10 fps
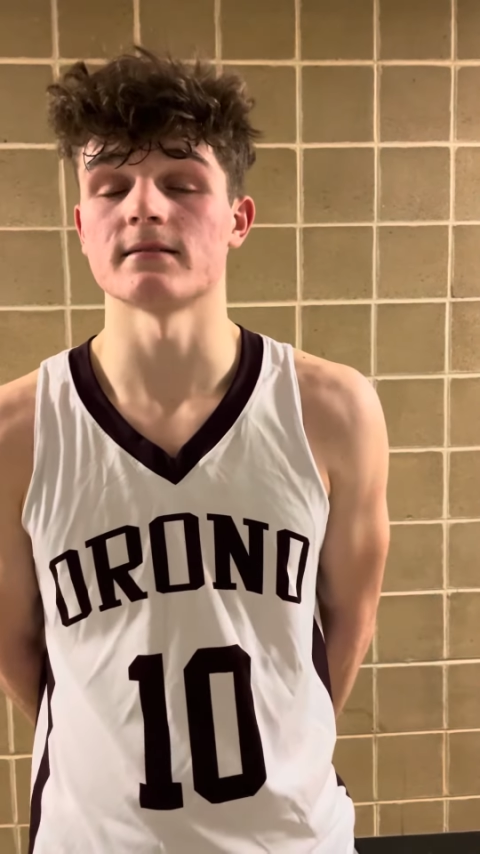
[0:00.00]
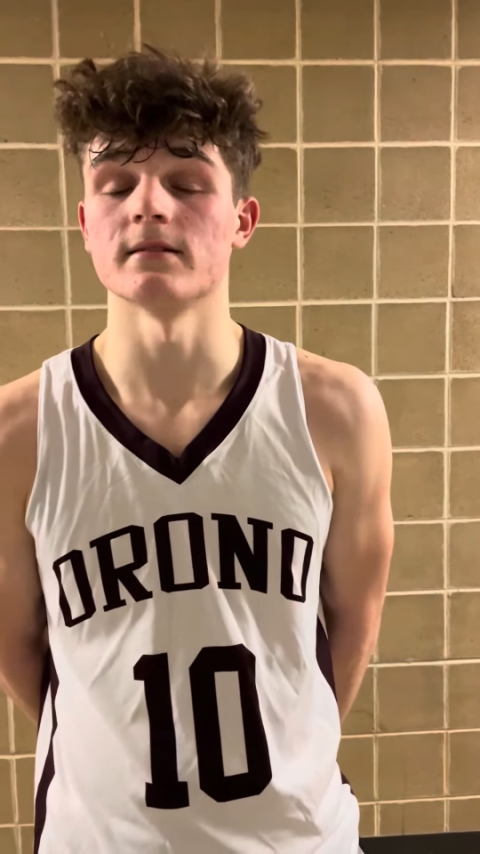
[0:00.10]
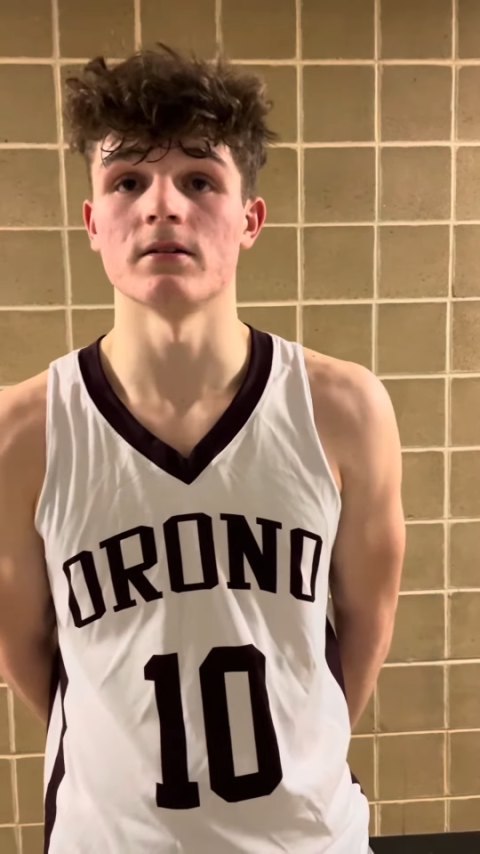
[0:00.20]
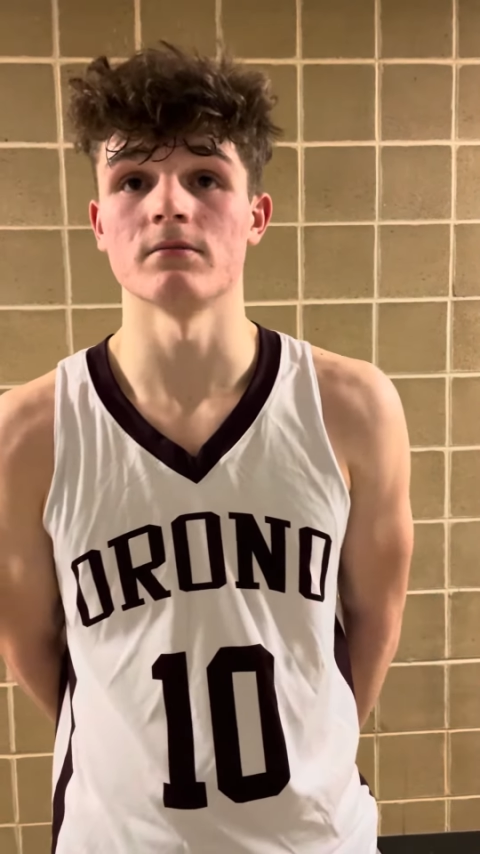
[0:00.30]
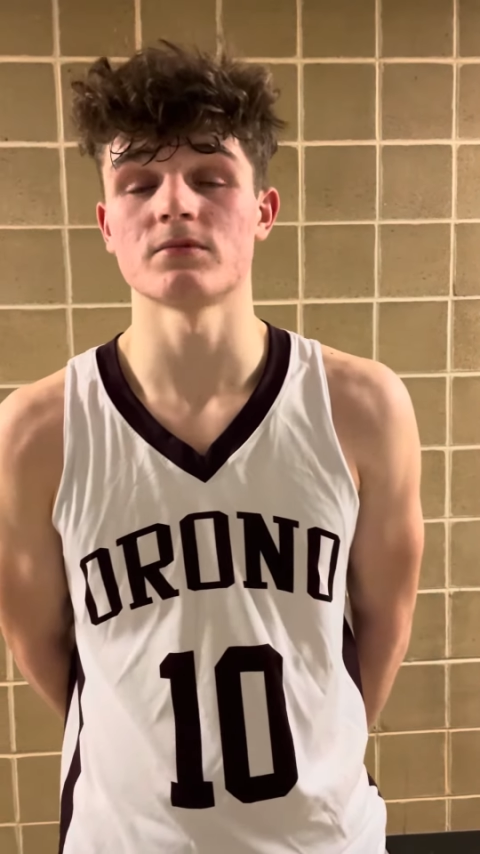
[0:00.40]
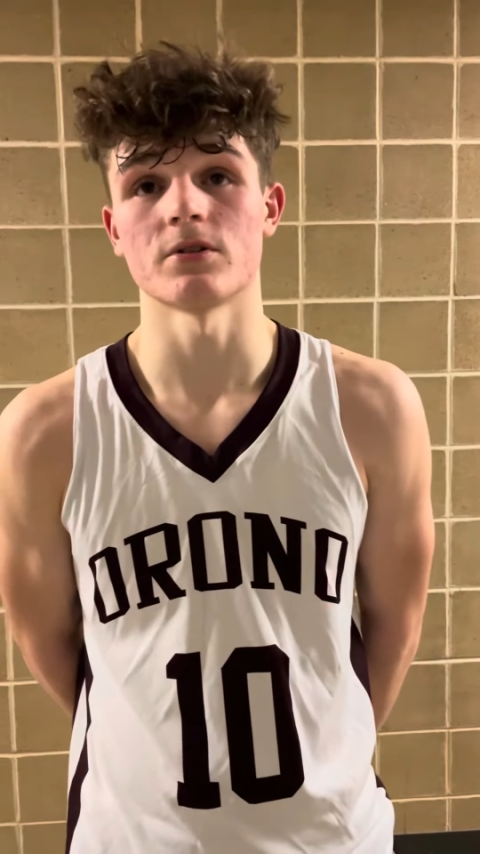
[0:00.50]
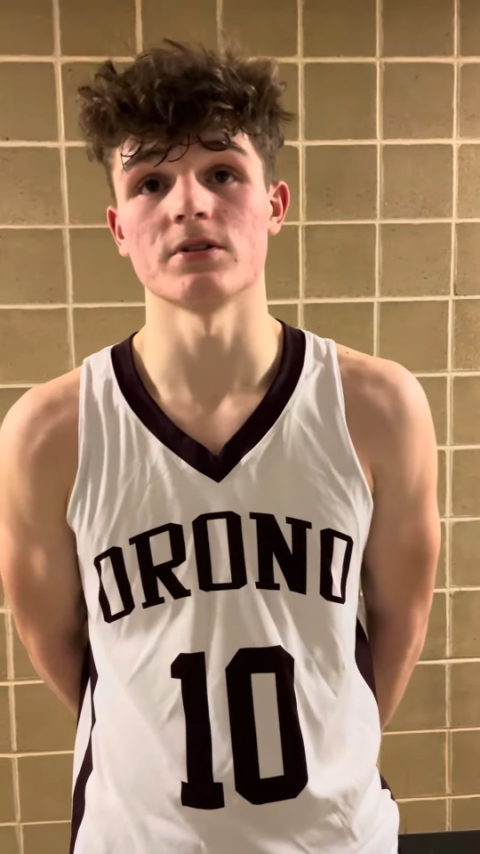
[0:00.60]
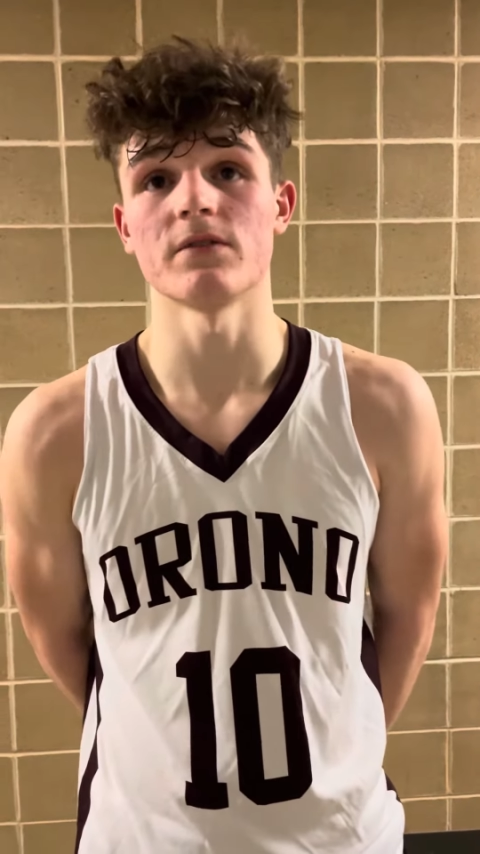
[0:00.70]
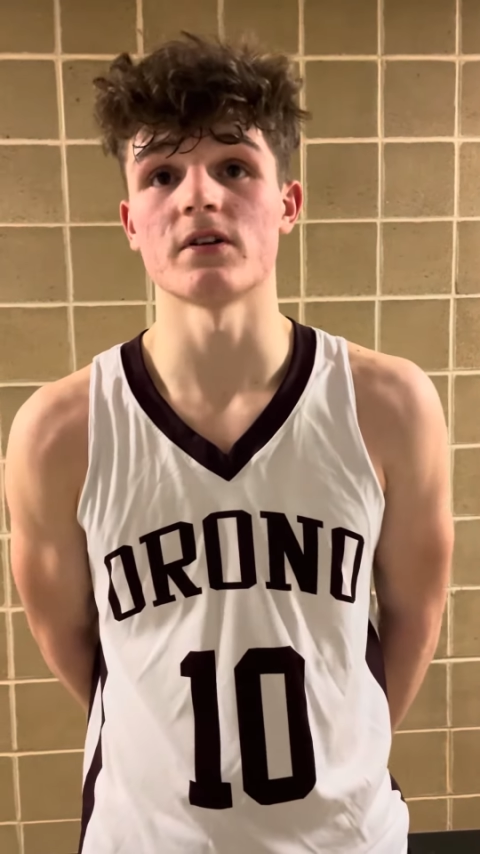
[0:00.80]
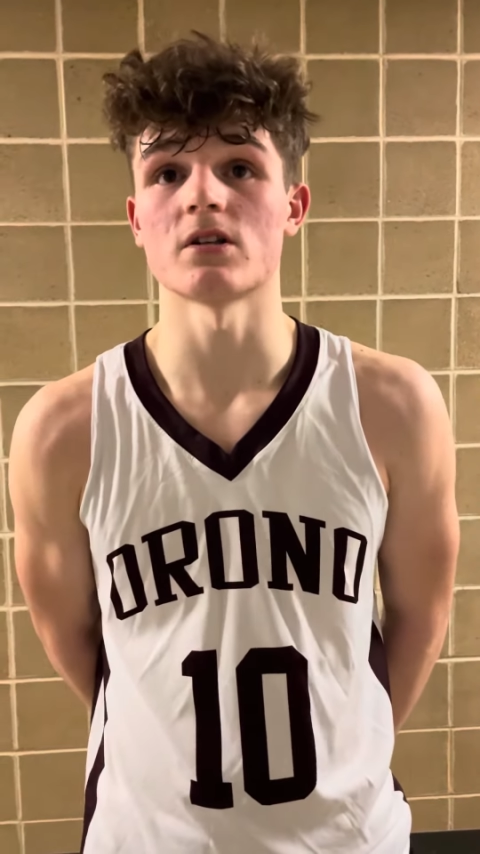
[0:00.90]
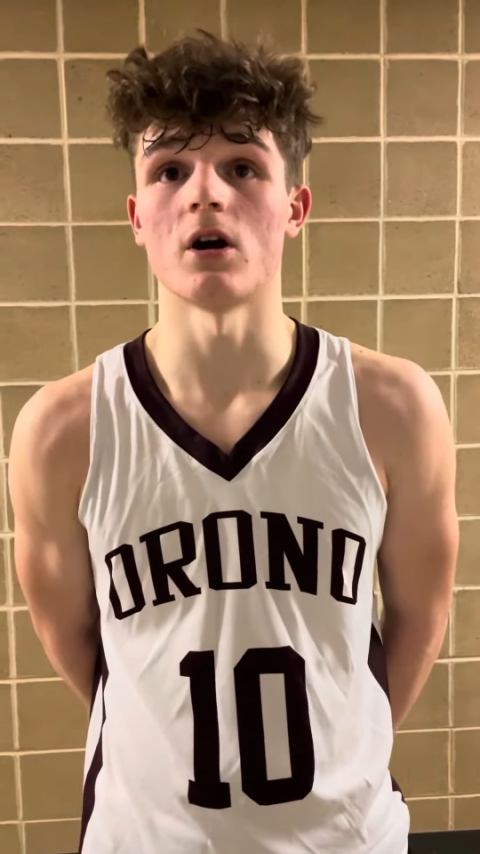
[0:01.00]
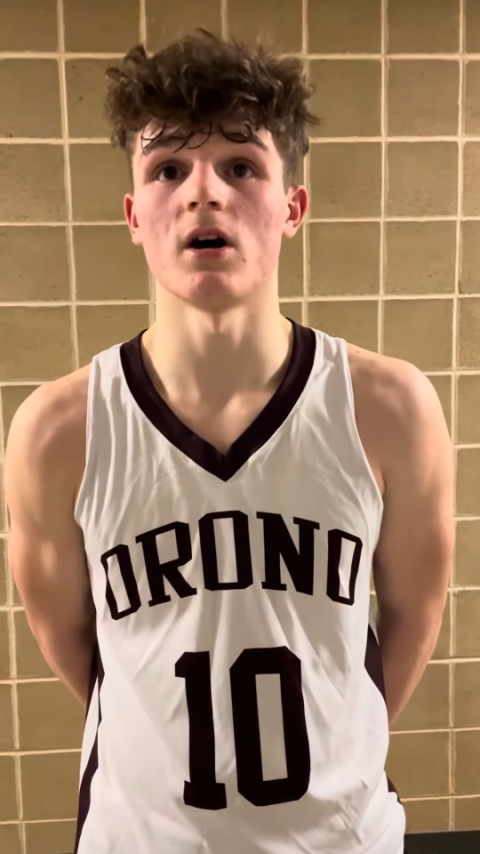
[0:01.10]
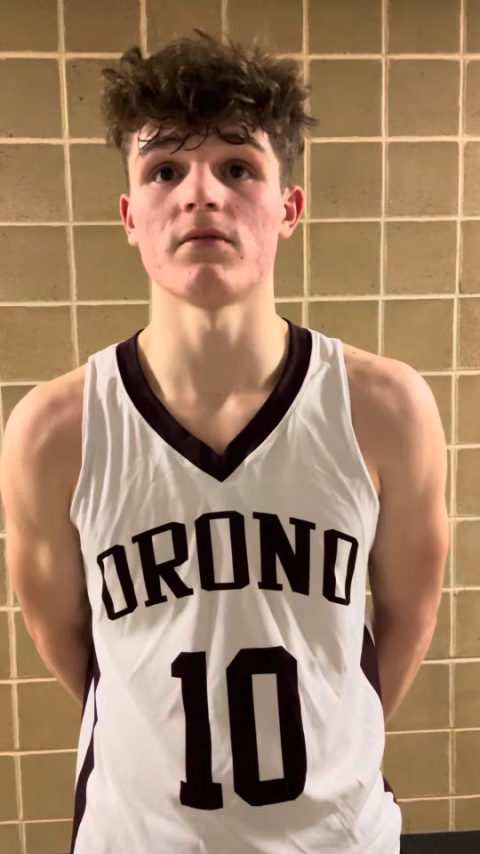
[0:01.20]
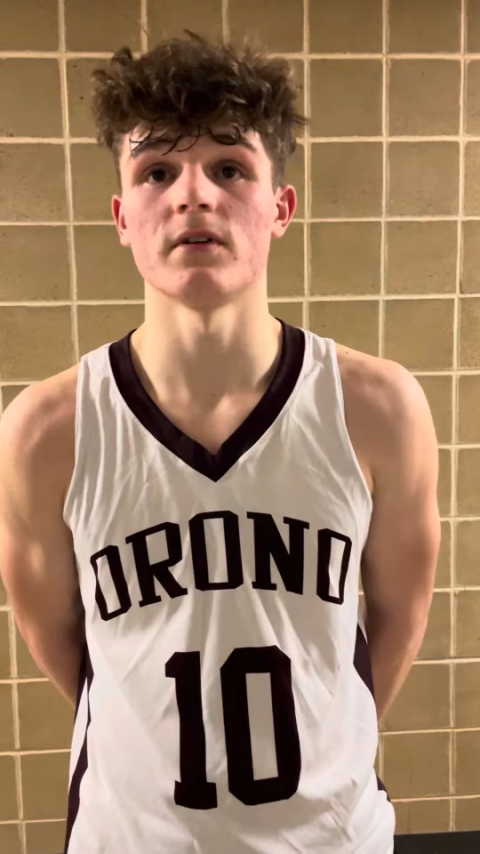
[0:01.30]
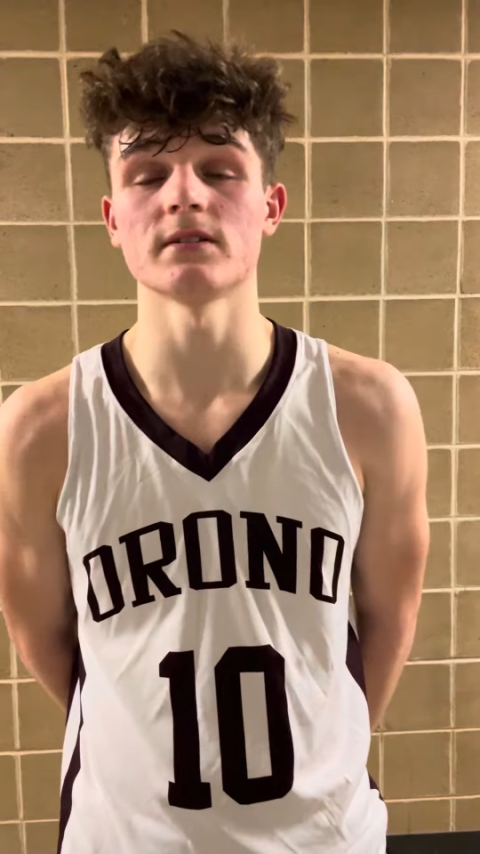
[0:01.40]
and then turn defense into
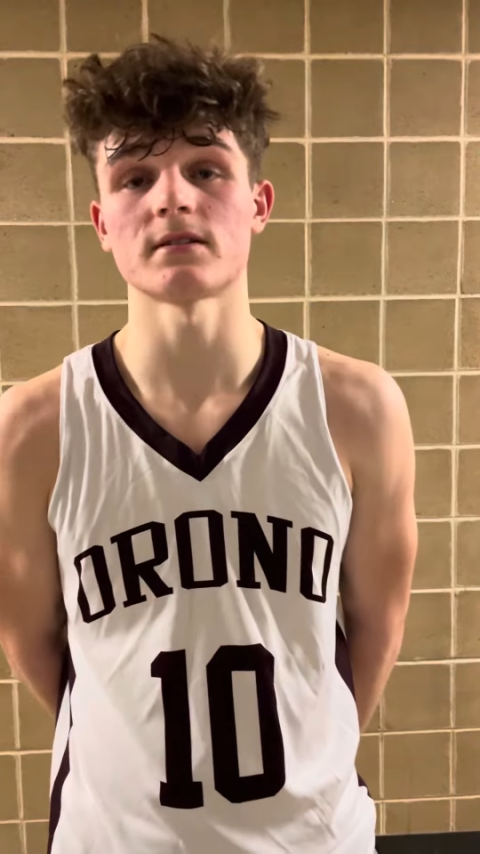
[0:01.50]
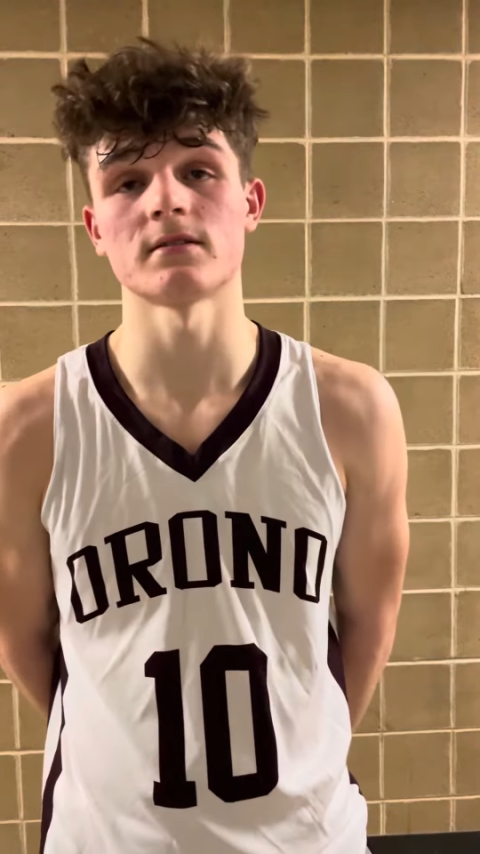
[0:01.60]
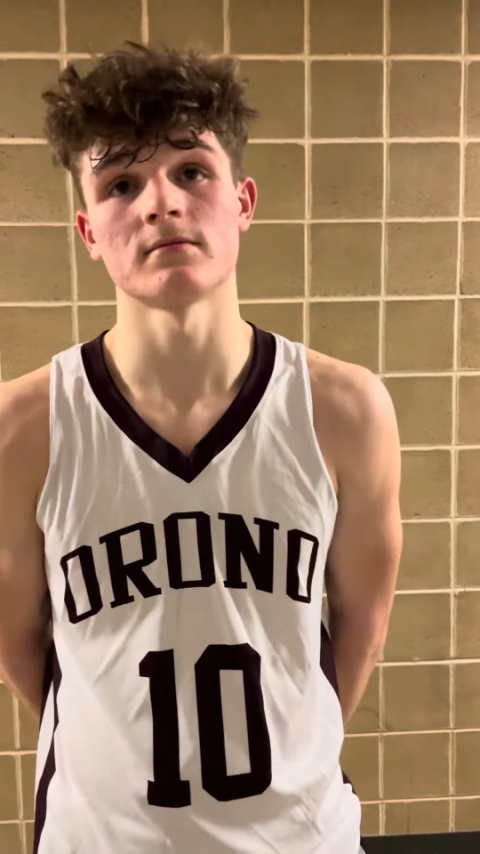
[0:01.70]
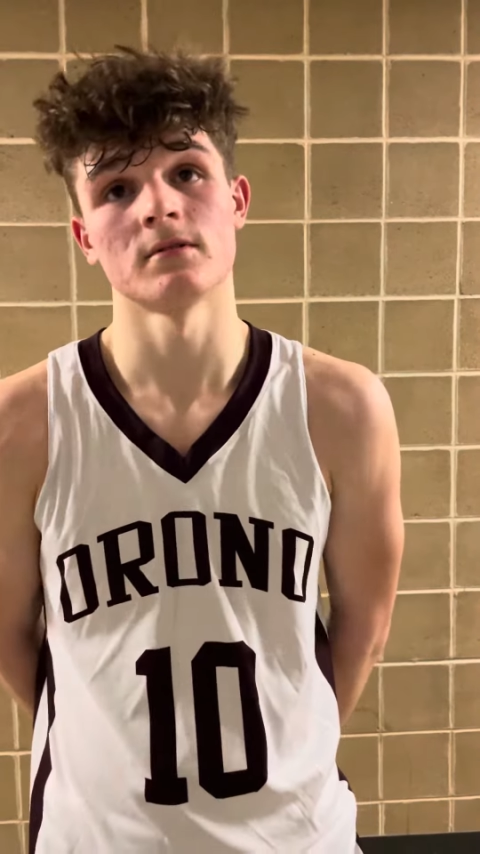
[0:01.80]
offense